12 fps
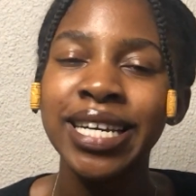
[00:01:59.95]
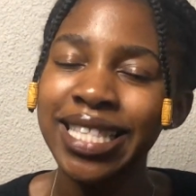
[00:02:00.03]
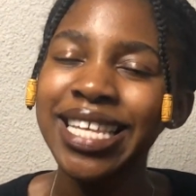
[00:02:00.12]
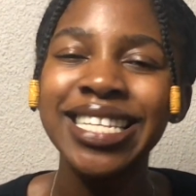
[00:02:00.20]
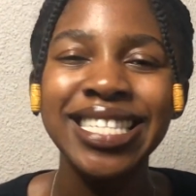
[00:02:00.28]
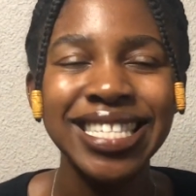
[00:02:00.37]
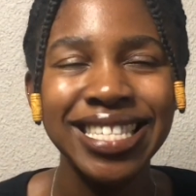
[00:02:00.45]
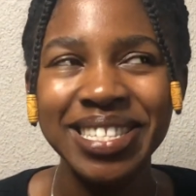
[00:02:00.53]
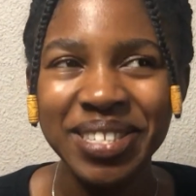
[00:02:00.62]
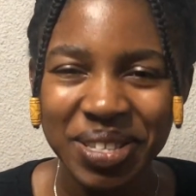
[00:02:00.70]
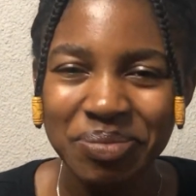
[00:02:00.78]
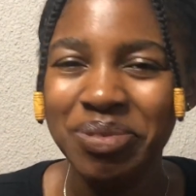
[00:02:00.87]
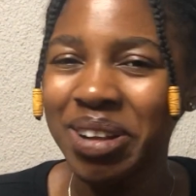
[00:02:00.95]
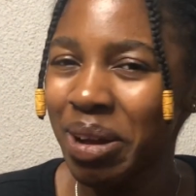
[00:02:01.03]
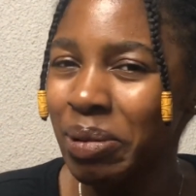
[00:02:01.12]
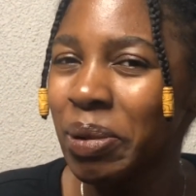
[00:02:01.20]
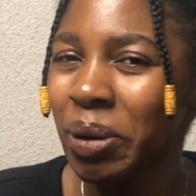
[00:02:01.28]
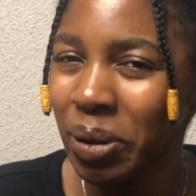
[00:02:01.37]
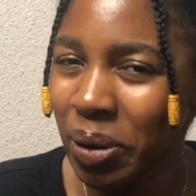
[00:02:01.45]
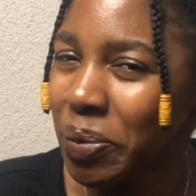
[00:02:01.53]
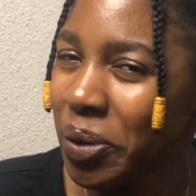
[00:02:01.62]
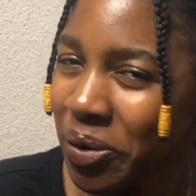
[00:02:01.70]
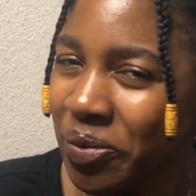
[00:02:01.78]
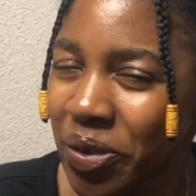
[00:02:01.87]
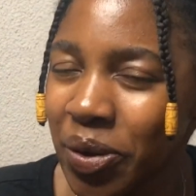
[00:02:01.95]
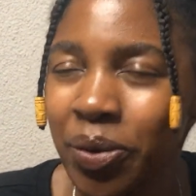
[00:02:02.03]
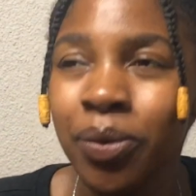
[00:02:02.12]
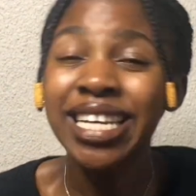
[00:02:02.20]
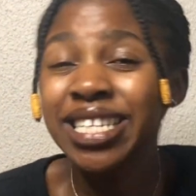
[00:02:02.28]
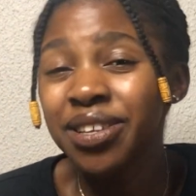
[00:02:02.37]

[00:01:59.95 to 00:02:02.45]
this is probably not going to work for you. It's